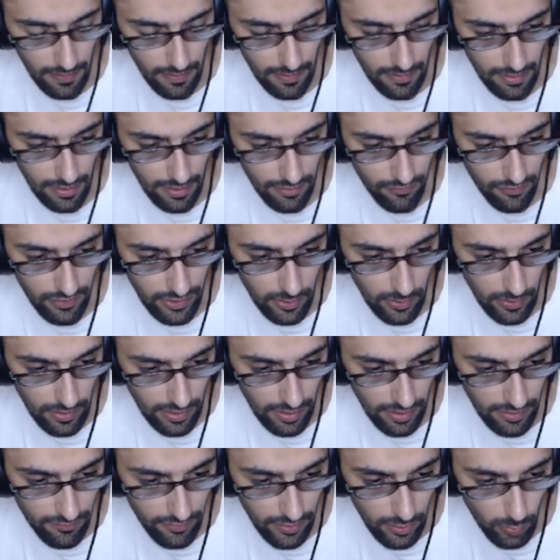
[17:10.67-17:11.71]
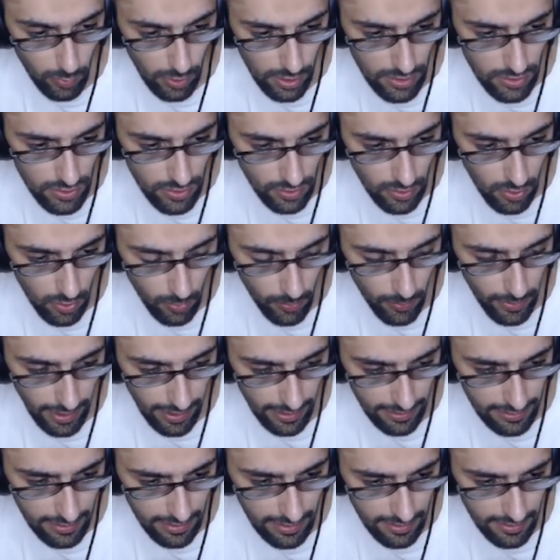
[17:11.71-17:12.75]
If he were to go
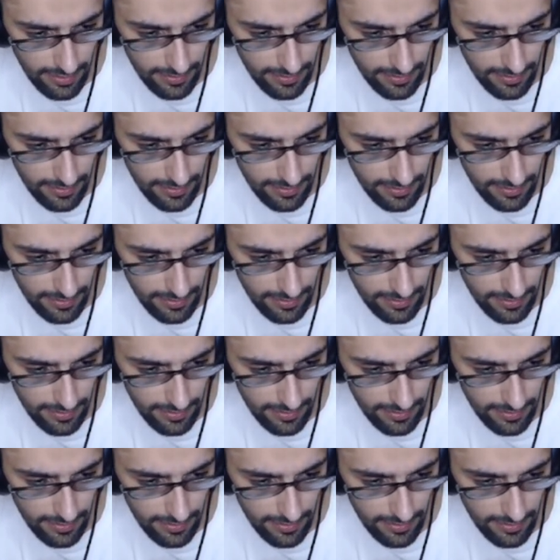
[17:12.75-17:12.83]
back,